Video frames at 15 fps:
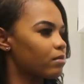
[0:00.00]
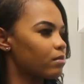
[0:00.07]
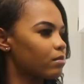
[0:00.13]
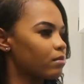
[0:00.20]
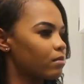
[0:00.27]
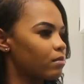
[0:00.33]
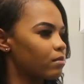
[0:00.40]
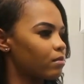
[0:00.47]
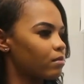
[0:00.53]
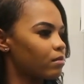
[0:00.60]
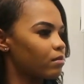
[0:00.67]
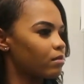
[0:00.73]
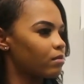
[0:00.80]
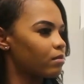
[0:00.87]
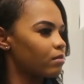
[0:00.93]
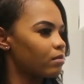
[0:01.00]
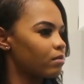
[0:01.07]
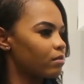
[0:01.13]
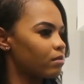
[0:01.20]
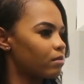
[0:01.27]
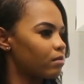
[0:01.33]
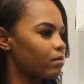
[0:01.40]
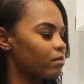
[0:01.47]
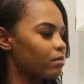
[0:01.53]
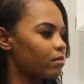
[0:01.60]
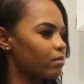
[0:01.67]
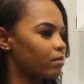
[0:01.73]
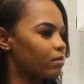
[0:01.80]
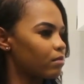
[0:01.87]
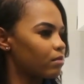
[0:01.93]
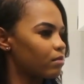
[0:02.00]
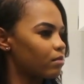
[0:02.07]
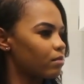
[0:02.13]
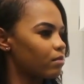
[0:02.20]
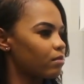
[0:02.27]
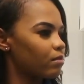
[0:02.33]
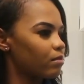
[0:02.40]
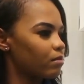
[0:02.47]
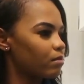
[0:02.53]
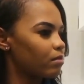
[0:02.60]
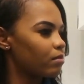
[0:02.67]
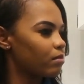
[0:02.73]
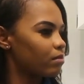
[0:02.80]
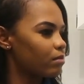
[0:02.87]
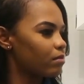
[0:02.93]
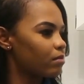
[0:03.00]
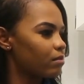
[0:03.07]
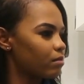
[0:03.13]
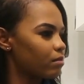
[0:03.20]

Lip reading: (silent)